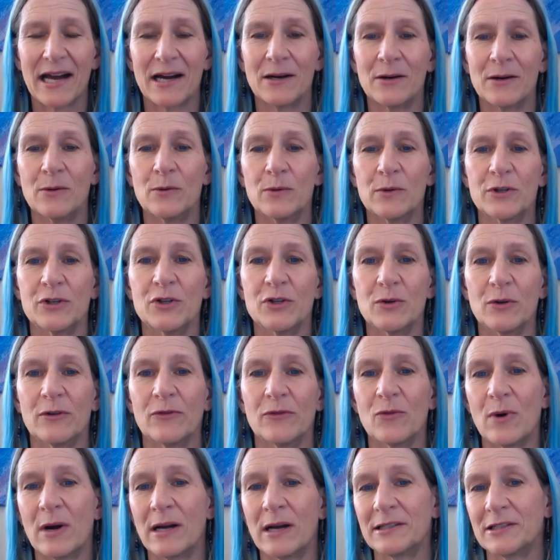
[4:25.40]
How would you
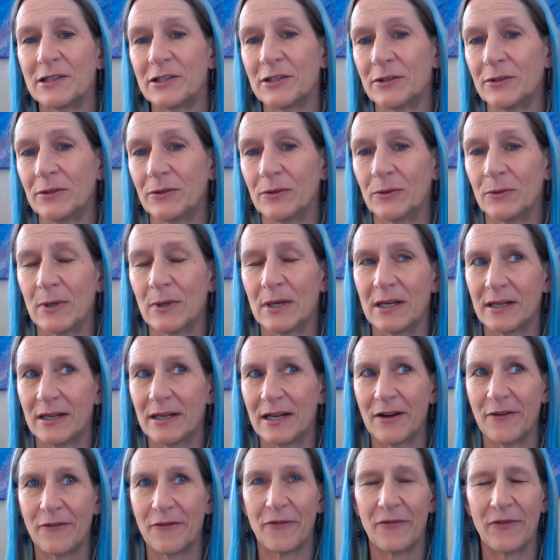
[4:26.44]
have want to
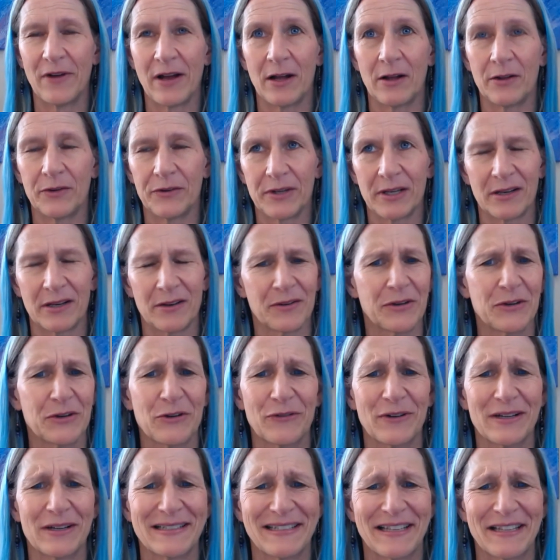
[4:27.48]
have felt? I don't
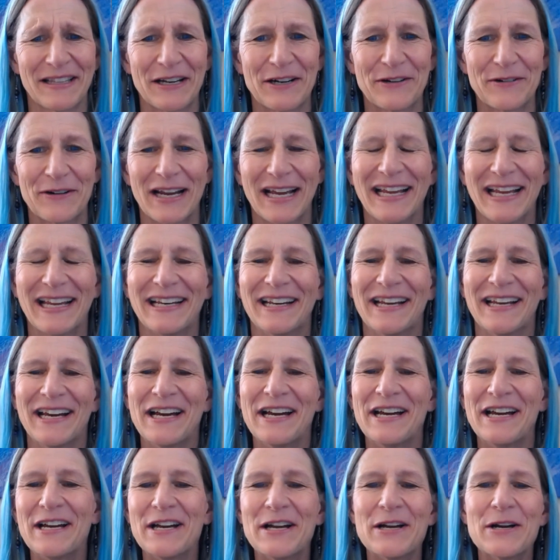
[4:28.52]
know if I said that right.
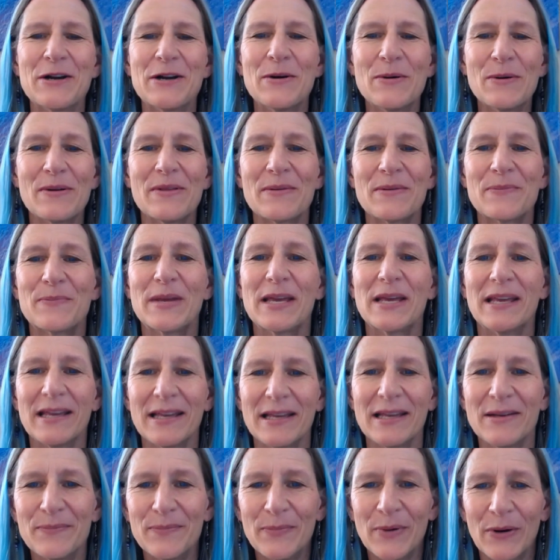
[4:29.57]
Who are the
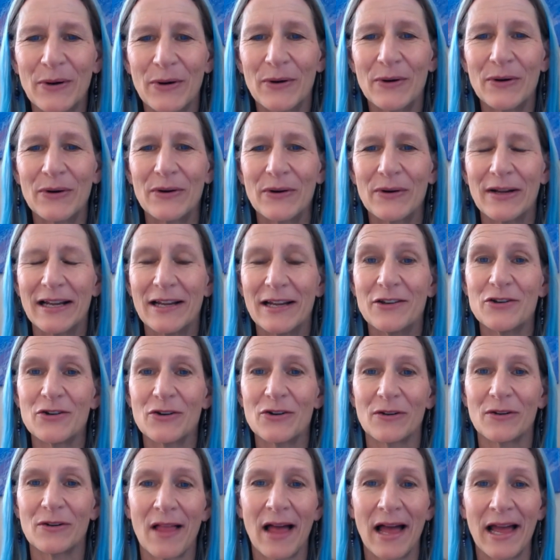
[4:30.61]
people in
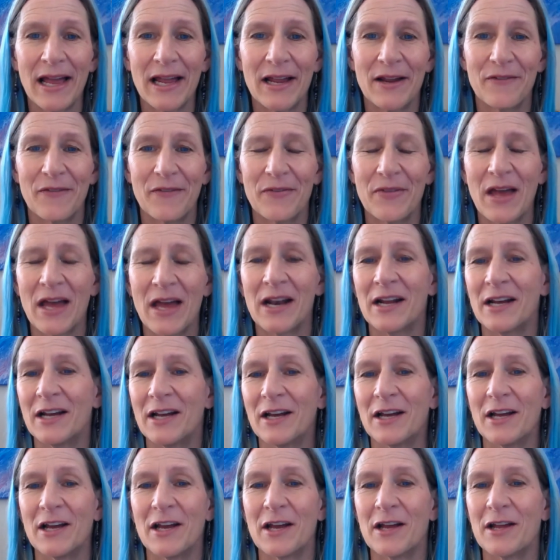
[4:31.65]
your life that
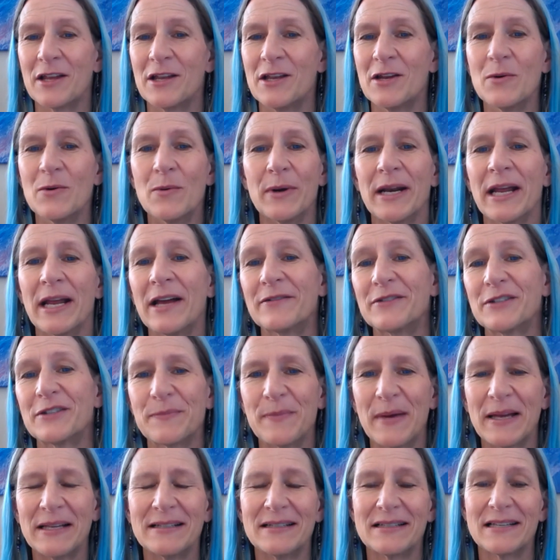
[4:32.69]
you want to have
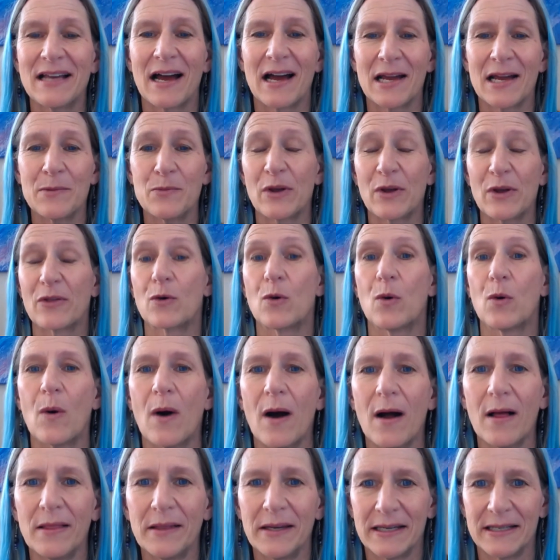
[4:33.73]
spent time with,
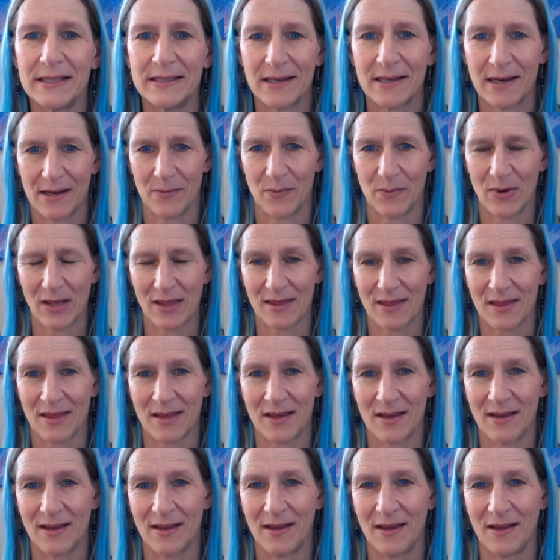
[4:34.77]
quality time
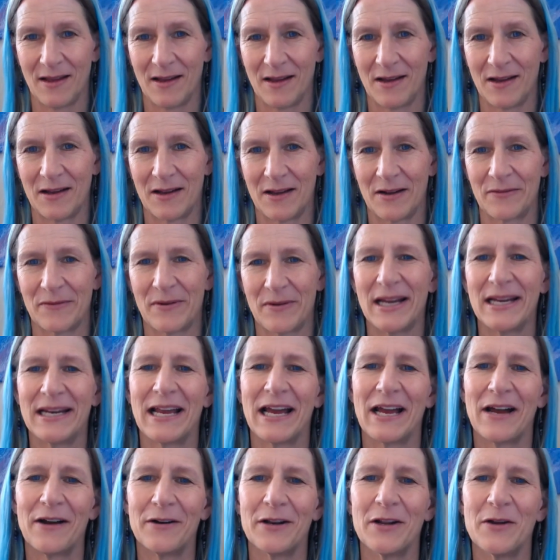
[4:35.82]
with?
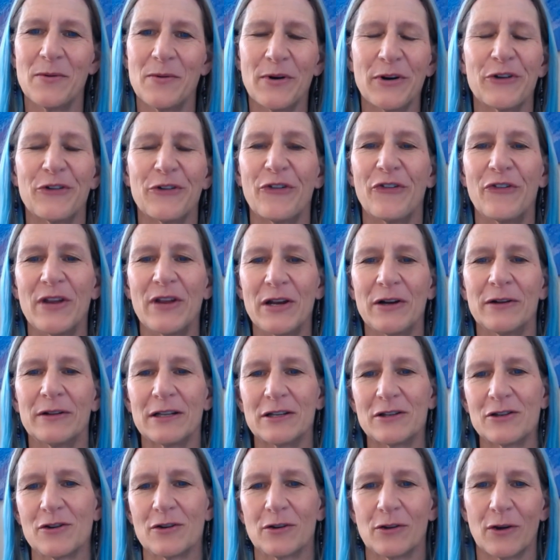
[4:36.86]
Right? How do you want to
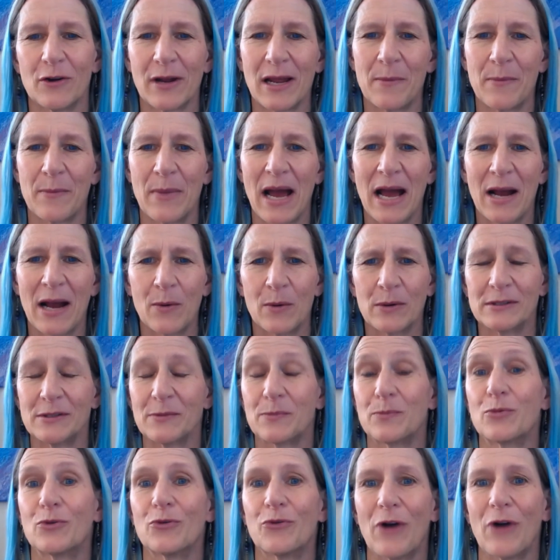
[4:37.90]
feel as you're looking
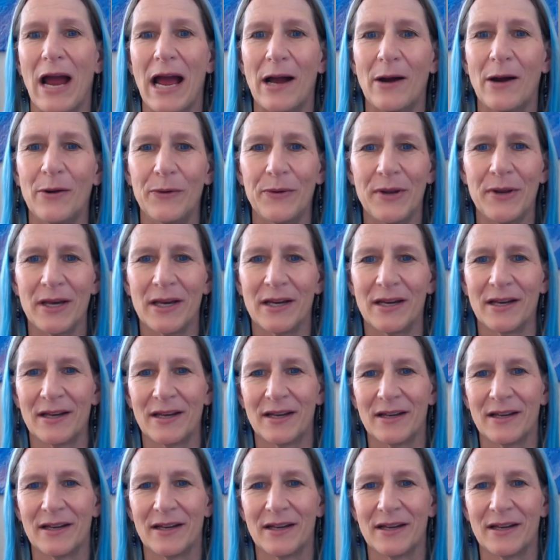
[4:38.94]
backwards? Proud,